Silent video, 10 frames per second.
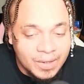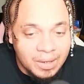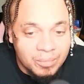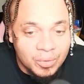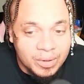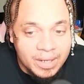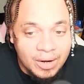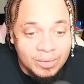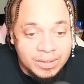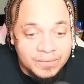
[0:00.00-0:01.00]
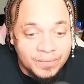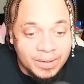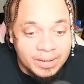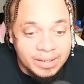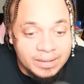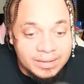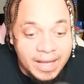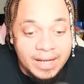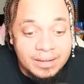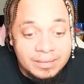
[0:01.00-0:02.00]
Damn, bro, the Count is fucking
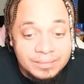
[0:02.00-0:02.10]
dead.